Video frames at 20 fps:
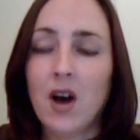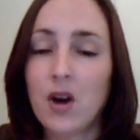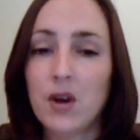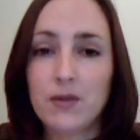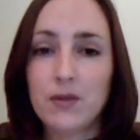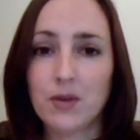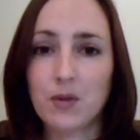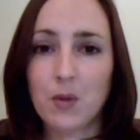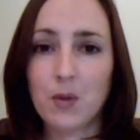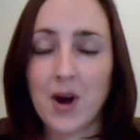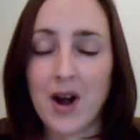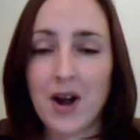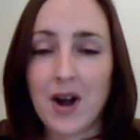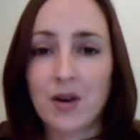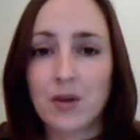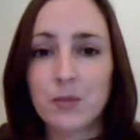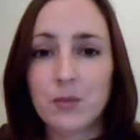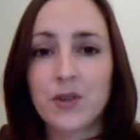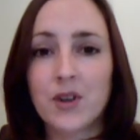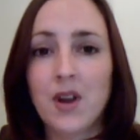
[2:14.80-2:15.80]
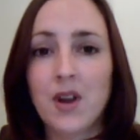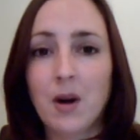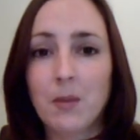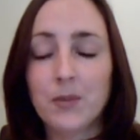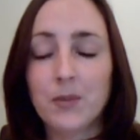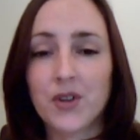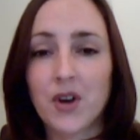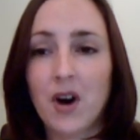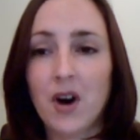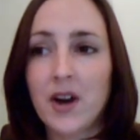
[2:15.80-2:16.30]
overwhelmed and
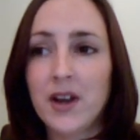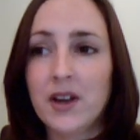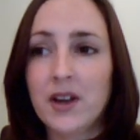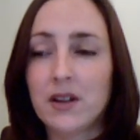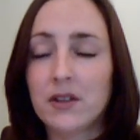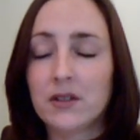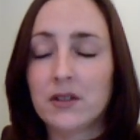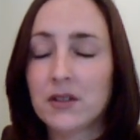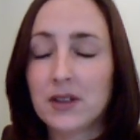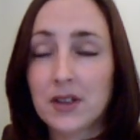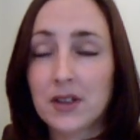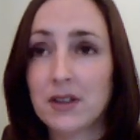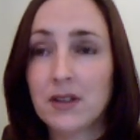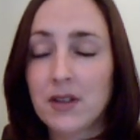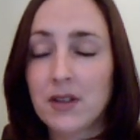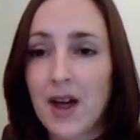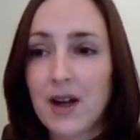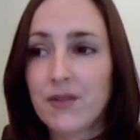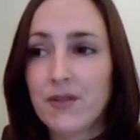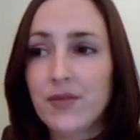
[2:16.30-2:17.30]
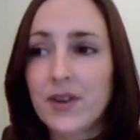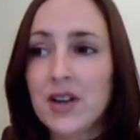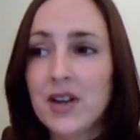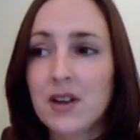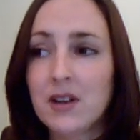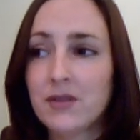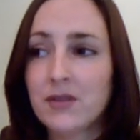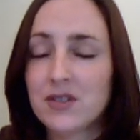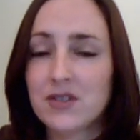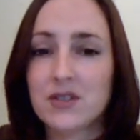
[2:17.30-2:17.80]
uptight, and that
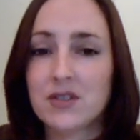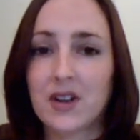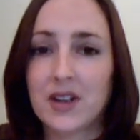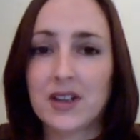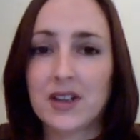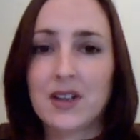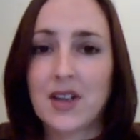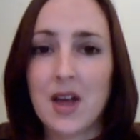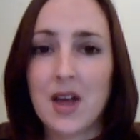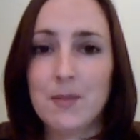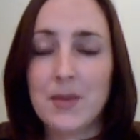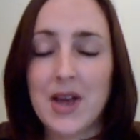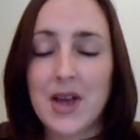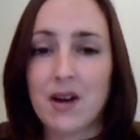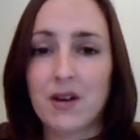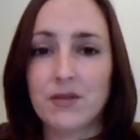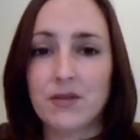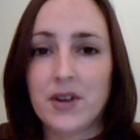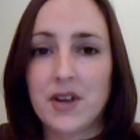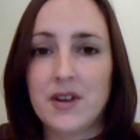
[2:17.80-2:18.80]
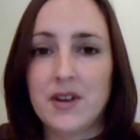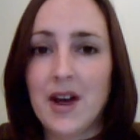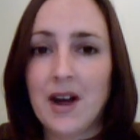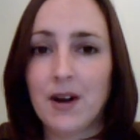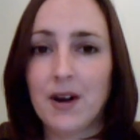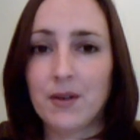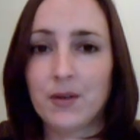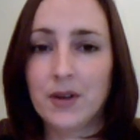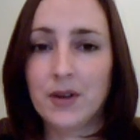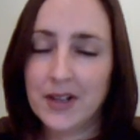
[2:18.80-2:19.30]
feeling of just like, get me out of here
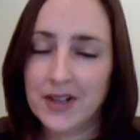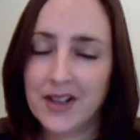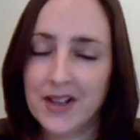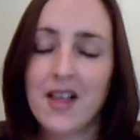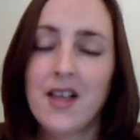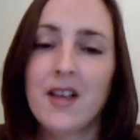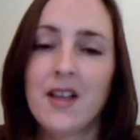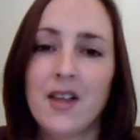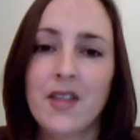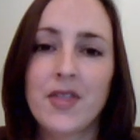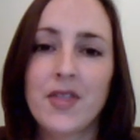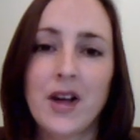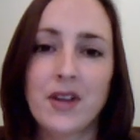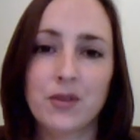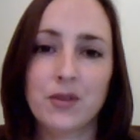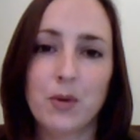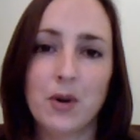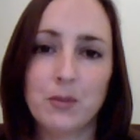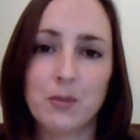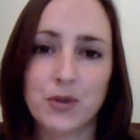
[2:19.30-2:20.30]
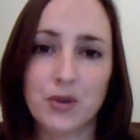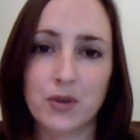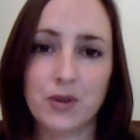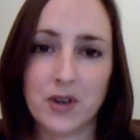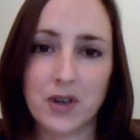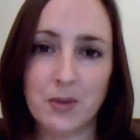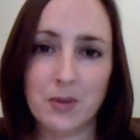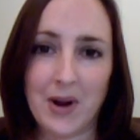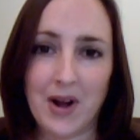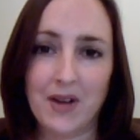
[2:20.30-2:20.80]
now? That's what I'm
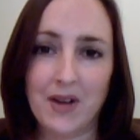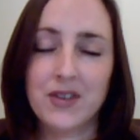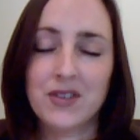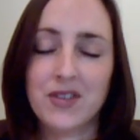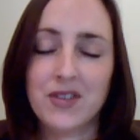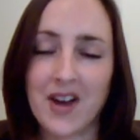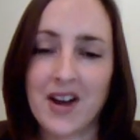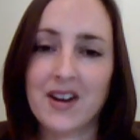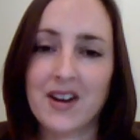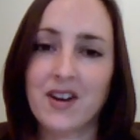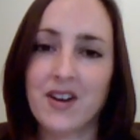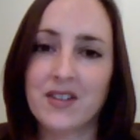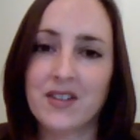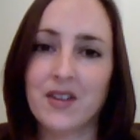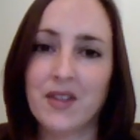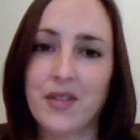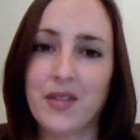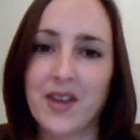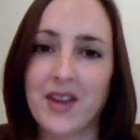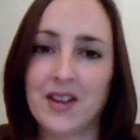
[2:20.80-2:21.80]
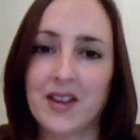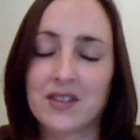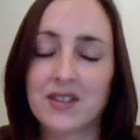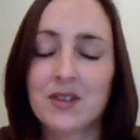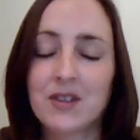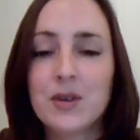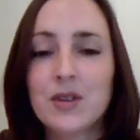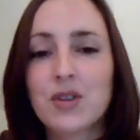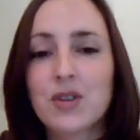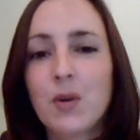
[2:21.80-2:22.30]
talking about. It's that kind of thing.
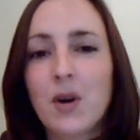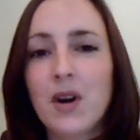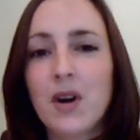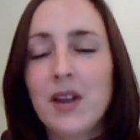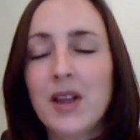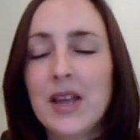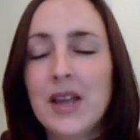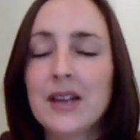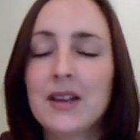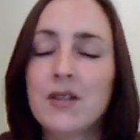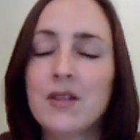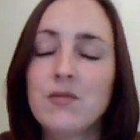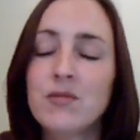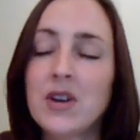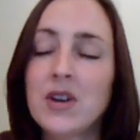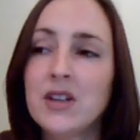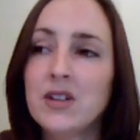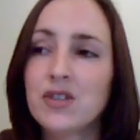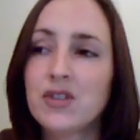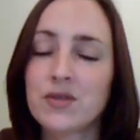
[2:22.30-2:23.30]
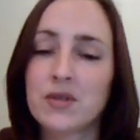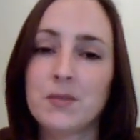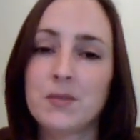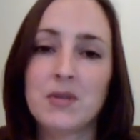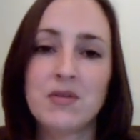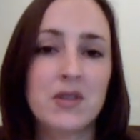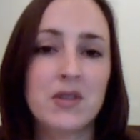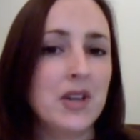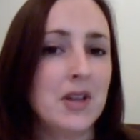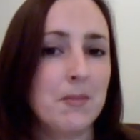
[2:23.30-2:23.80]
So it can range from
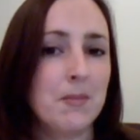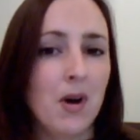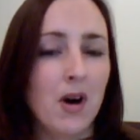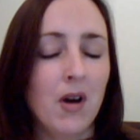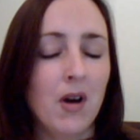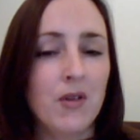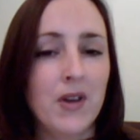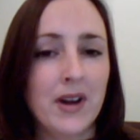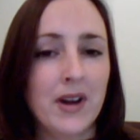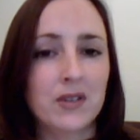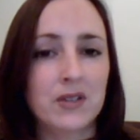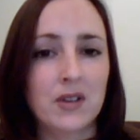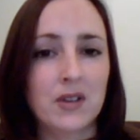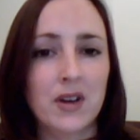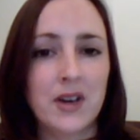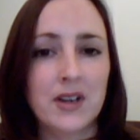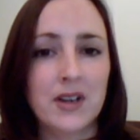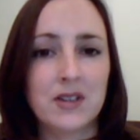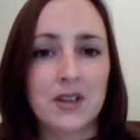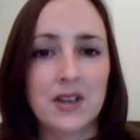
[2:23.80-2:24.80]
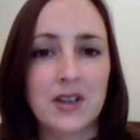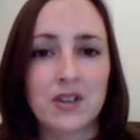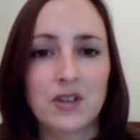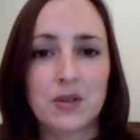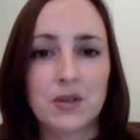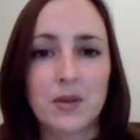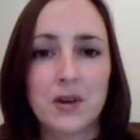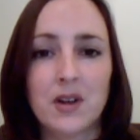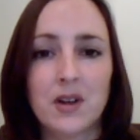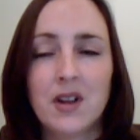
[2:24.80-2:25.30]
a really mild anxiety
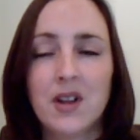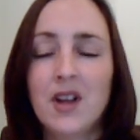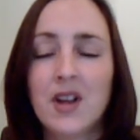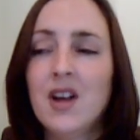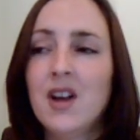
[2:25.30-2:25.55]
to